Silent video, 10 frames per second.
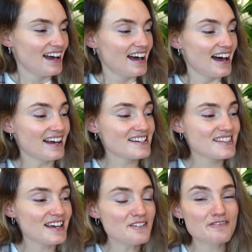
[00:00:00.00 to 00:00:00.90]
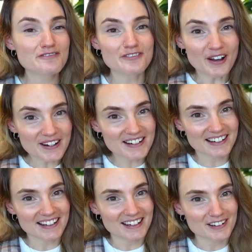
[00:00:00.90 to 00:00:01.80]
And then
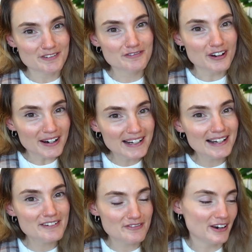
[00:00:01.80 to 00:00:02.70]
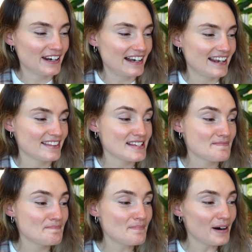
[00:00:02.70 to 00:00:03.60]
finally, this
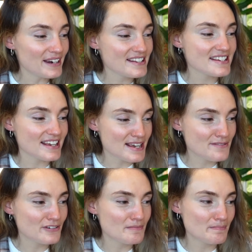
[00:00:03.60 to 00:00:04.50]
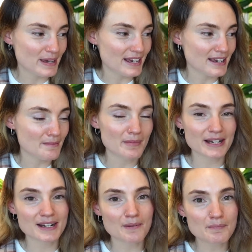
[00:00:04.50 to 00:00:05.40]
might even be my
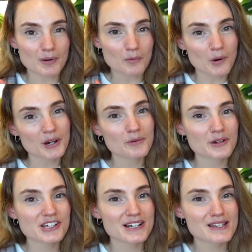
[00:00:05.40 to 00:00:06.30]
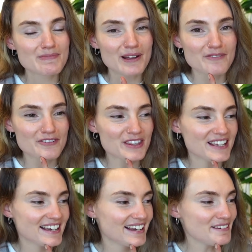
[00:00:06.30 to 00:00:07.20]
number one wishlist plant for the
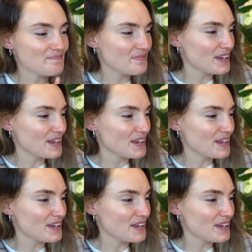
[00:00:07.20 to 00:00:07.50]
year.